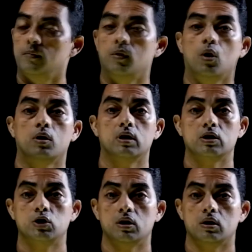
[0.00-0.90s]
not
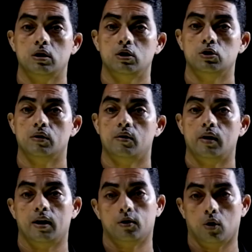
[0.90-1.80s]
touching each
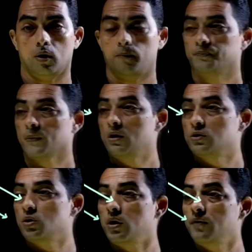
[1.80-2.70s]
other at all.
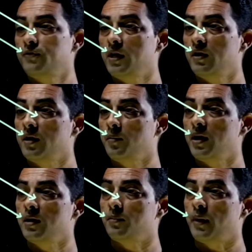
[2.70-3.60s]
So if they
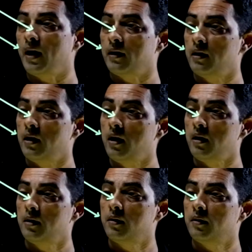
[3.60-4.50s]
remain parallel,